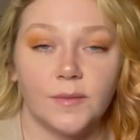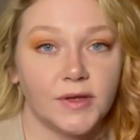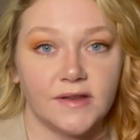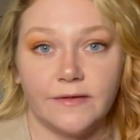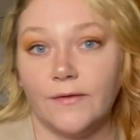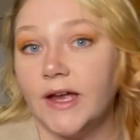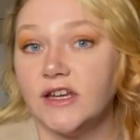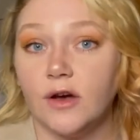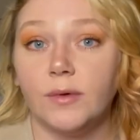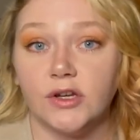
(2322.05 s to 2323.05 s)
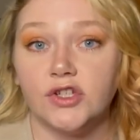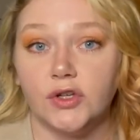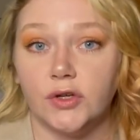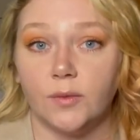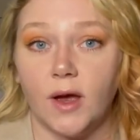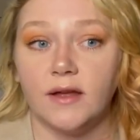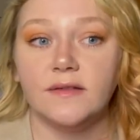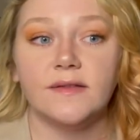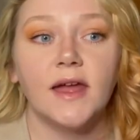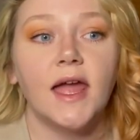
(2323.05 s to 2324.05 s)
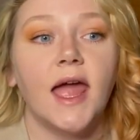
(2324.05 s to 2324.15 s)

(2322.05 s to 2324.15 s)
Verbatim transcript: the police to find out where Junior was,